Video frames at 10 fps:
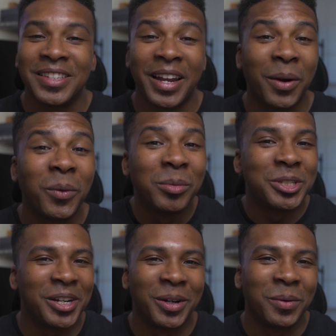and that I will be
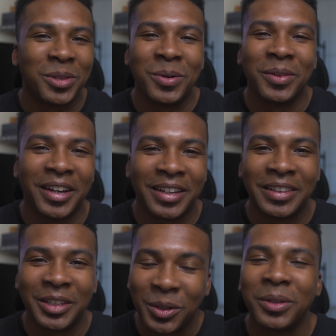sharing with you in like
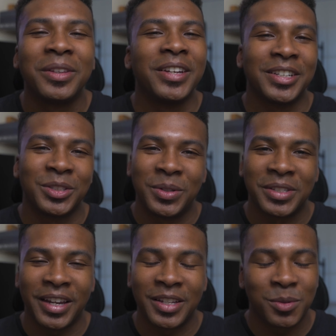literally the next 30 seconds.